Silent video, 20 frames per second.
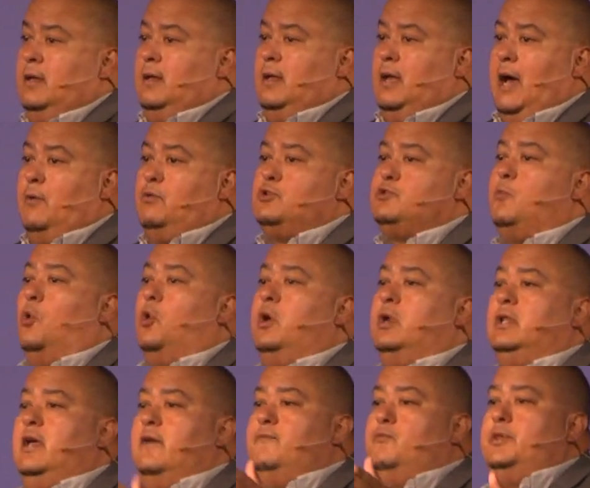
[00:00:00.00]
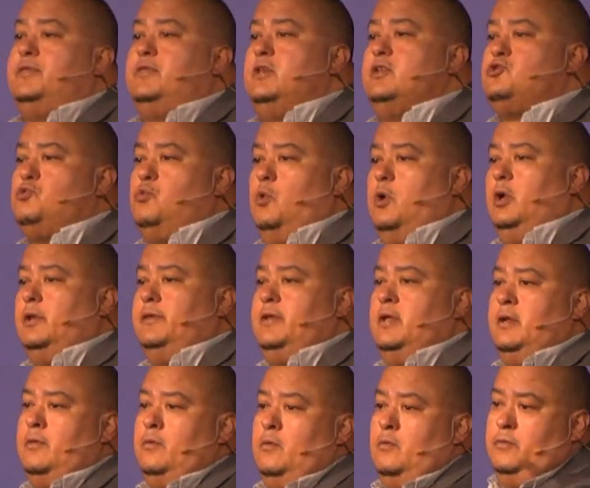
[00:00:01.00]
I was more in love with this world
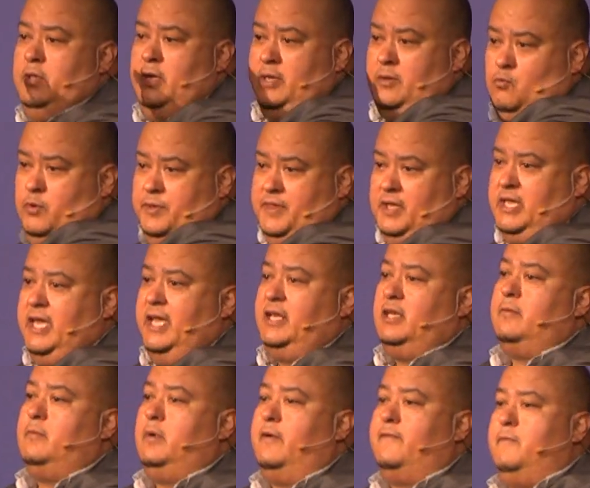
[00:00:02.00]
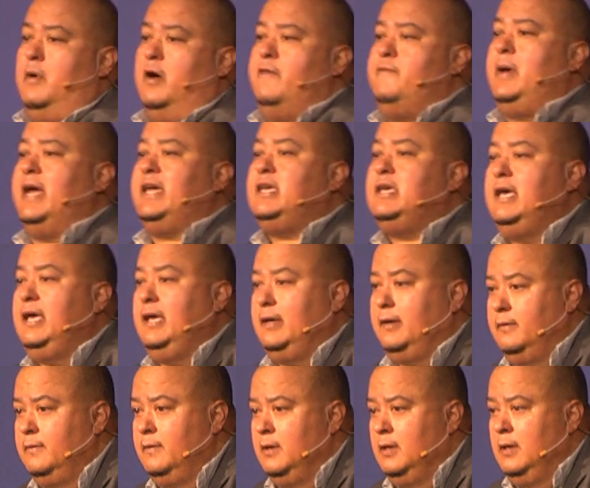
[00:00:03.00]
than, than with the kingdom of, of my king.
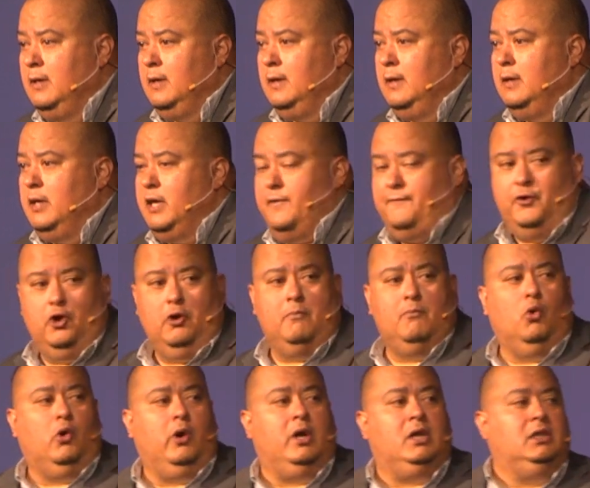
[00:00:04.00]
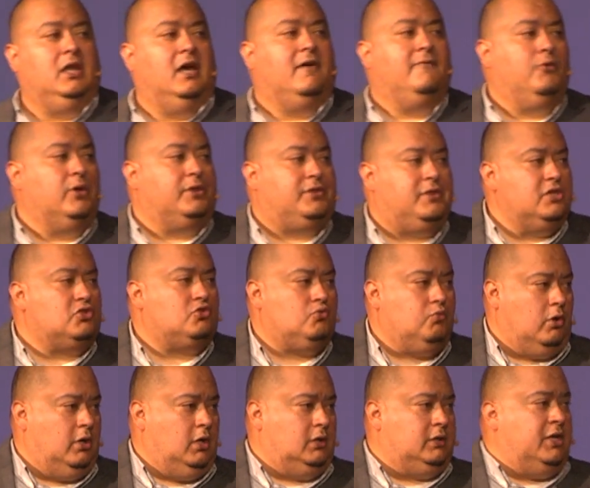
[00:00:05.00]
If you're more in love with this
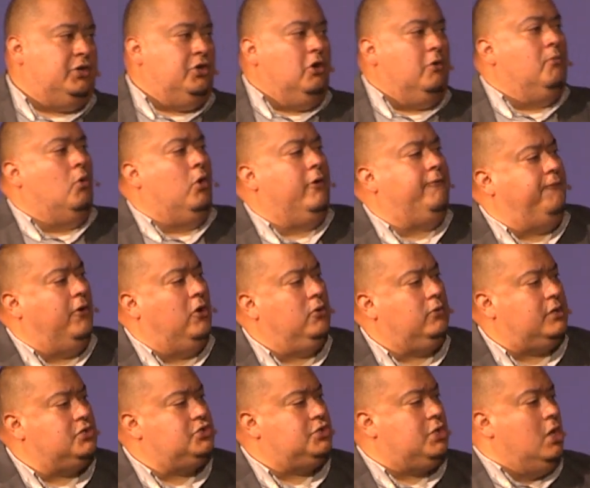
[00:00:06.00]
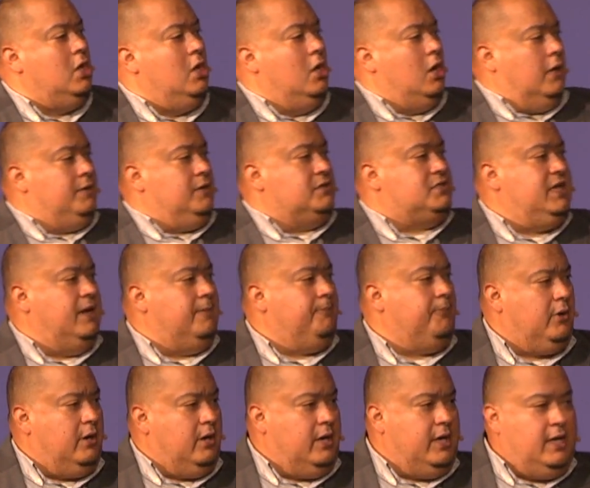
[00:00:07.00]
world and you're more focused on the
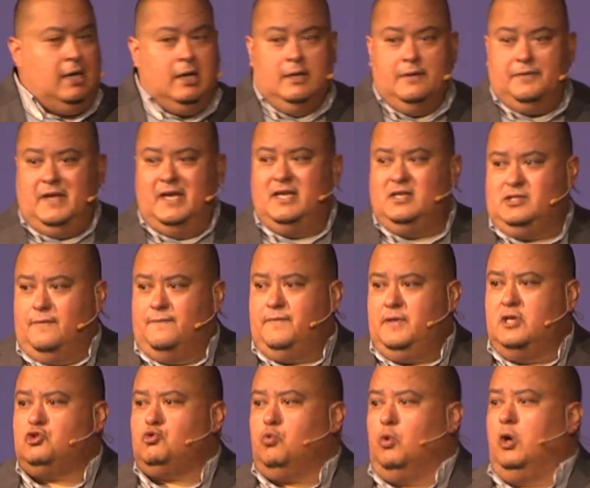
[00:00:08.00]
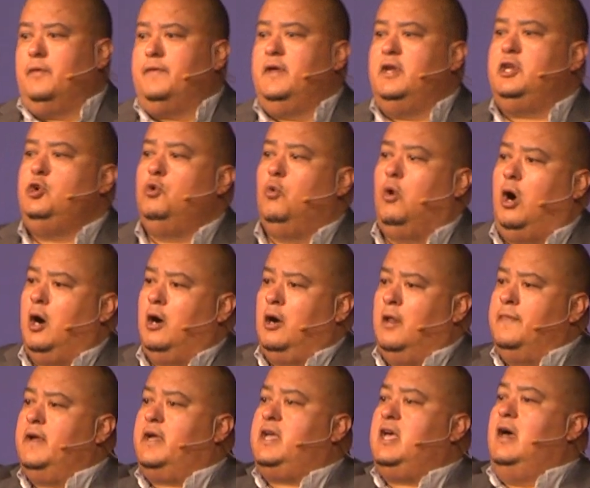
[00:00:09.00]
temporary things of this world than you are on
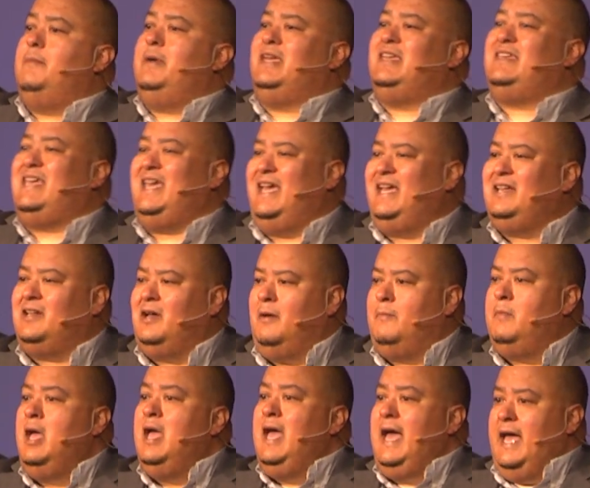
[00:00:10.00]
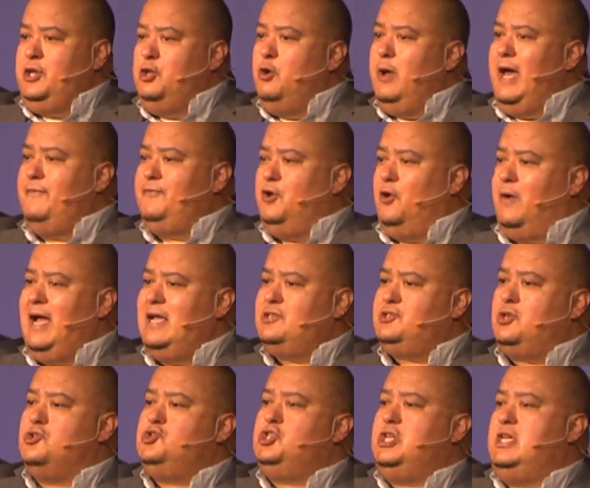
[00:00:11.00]
the coming kingdom and you have your eyes
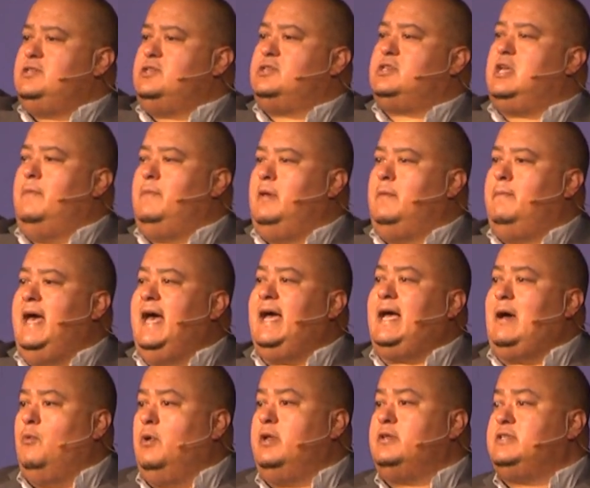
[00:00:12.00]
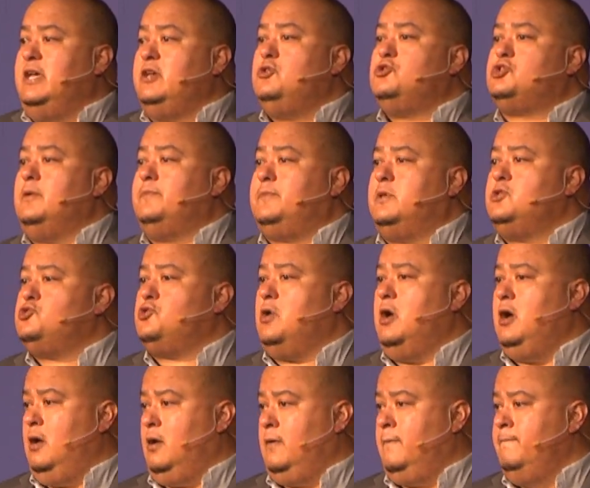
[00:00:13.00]
on Jesus coming back, I want to tell you something's
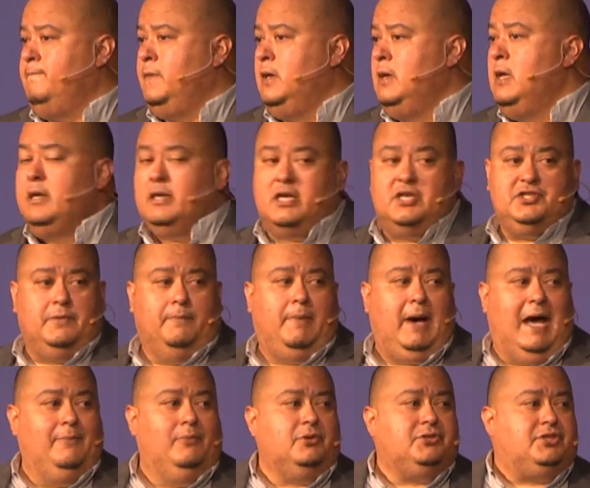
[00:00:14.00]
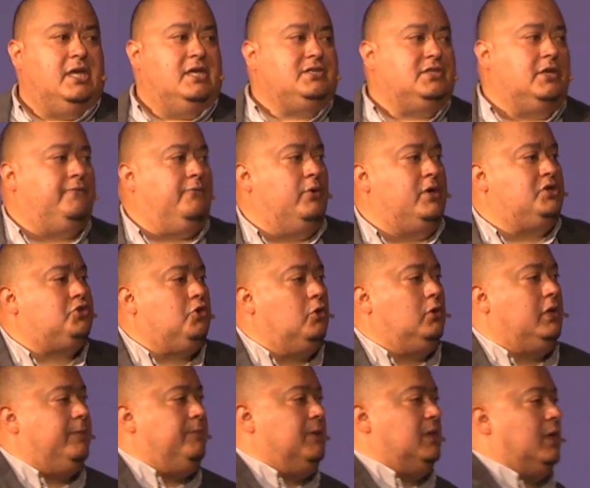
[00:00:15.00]
wrong. Because the Bible says that if we
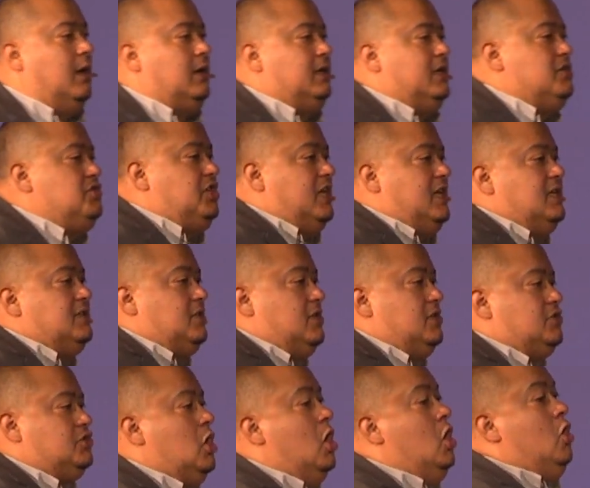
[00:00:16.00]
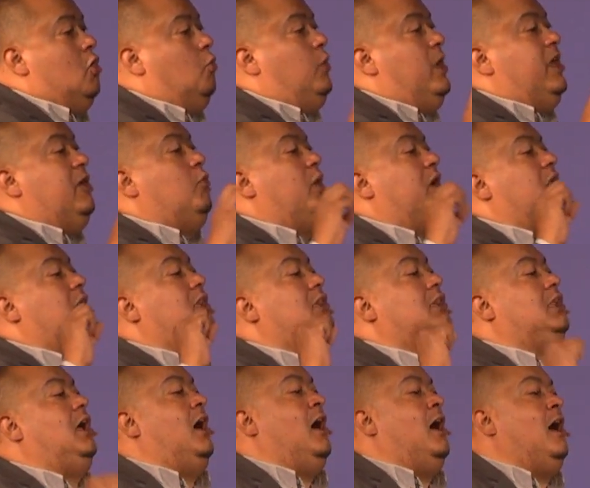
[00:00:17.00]
truly belong to Jesus, we will
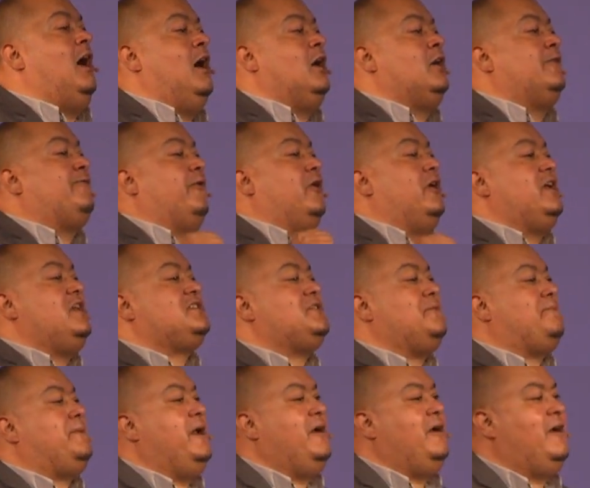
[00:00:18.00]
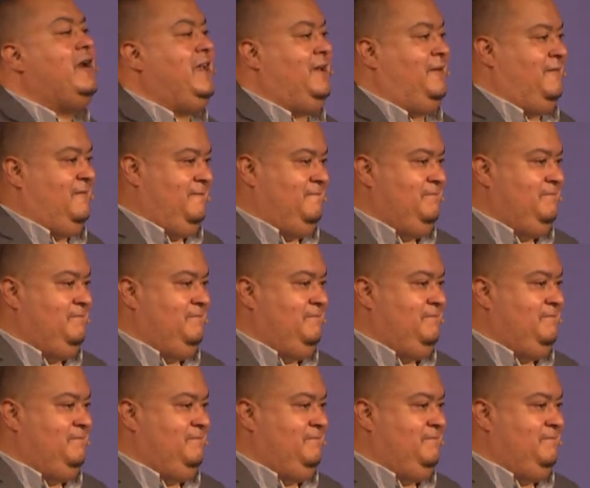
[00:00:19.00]
long for his appearing.